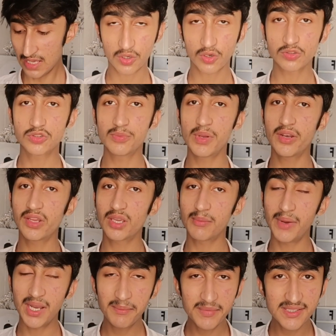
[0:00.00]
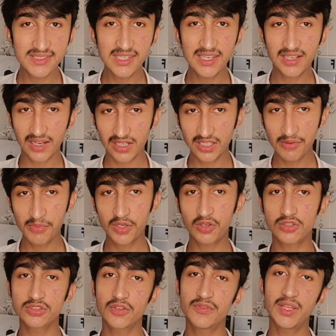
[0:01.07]
because unme recommend bhi isliye karta
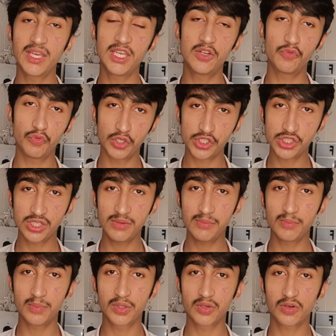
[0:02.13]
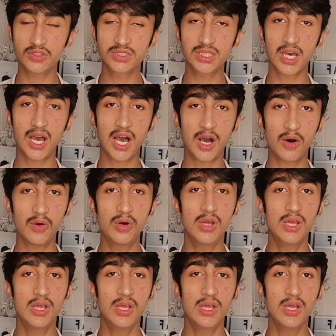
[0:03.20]
because of the innovation, because how